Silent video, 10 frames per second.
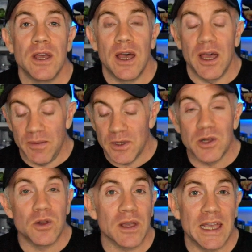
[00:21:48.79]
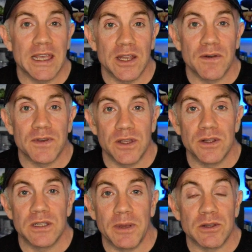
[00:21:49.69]
um, you're not getting enough sun
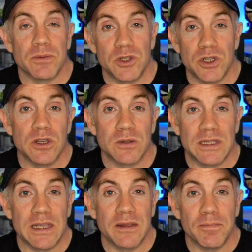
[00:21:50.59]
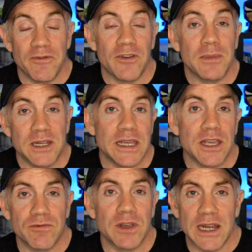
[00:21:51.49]
to be able to produce D vitamin D
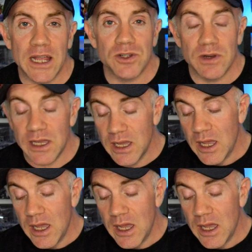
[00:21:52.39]
three naturally.